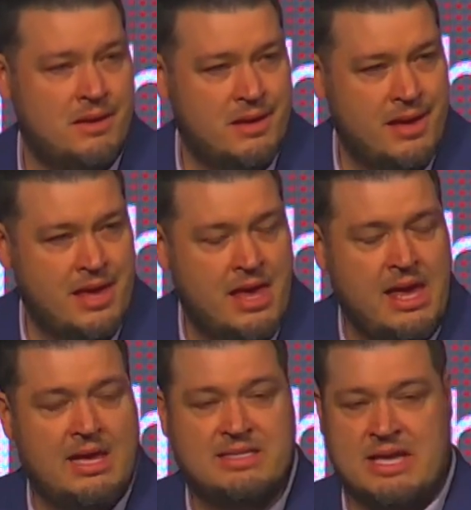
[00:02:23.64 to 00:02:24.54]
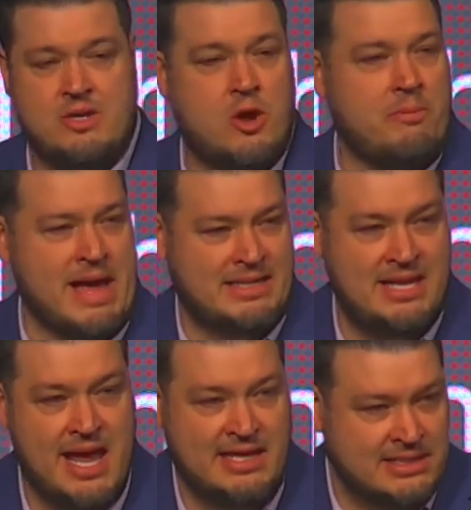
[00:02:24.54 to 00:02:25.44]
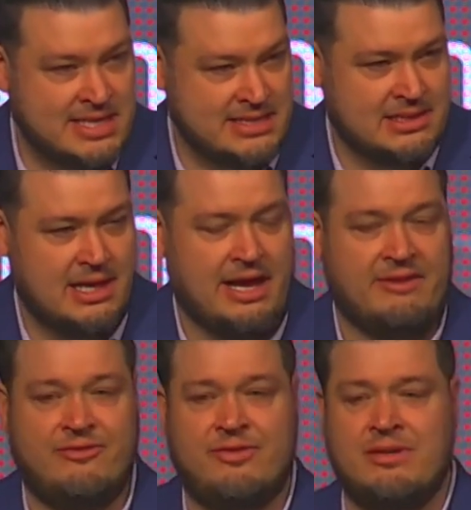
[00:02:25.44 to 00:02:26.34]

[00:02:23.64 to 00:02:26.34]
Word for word: He said, No man takes his life,